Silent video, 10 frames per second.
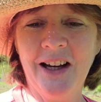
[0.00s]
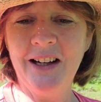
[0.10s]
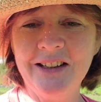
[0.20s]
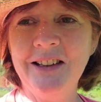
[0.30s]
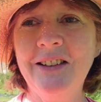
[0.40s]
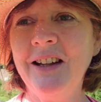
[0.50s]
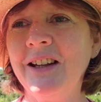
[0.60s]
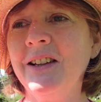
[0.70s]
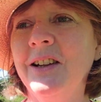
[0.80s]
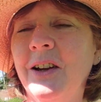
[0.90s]
Let's
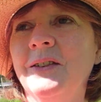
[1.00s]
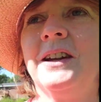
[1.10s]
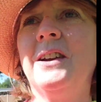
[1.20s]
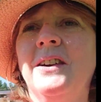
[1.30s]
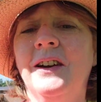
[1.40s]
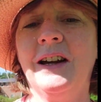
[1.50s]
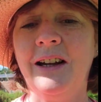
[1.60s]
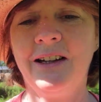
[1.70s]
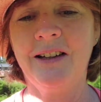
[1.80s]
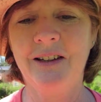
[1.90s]
take a look over here
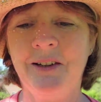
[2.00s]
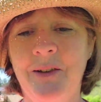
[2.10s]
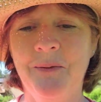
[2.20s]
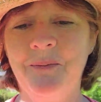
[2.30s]
at the